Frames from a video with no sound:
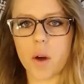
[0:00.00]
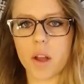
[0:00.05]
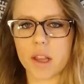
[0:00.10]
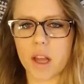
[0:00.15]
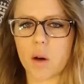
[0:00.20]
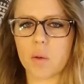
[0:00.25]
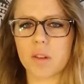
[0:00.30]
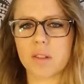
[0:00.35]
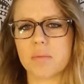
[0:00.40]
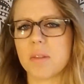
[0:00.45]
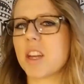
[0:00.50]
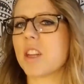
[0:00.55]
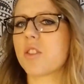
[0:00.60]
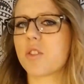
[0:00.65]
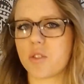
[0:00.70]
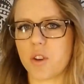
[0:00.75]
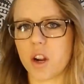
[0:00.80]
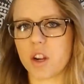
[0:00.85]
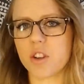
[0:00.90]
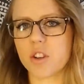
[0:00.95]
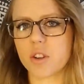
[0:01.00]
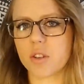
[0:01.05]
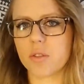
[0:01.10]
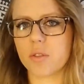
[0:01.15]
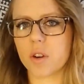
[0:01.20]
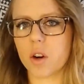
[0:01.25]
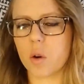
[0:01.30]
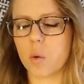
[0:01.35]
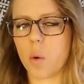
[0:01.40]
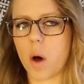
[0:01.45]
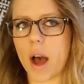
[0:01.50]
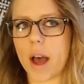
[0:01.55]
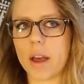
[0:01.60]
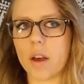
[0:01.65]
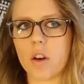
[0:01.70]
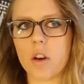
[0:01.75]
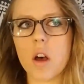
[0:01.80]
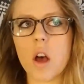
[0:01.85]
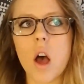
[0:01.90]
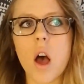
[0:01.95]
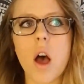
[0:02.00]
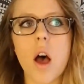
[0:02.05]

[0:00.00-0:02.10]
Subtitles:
and that was my structure for a while,